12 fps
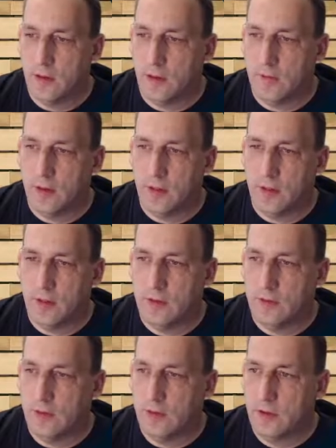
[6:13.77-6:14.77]

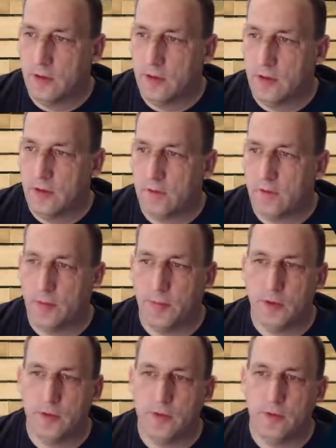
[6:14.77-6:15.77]
list of the
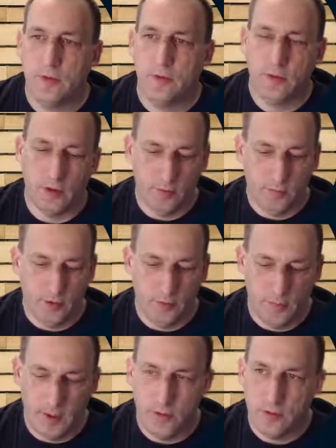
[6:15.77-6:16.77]
post. So let's put a
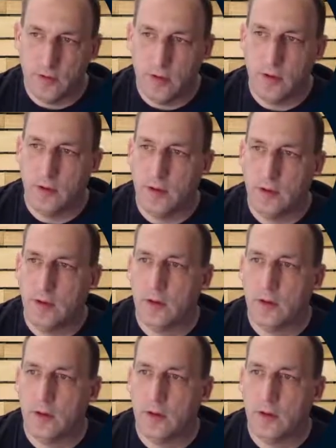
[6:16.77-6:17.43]
spacer in,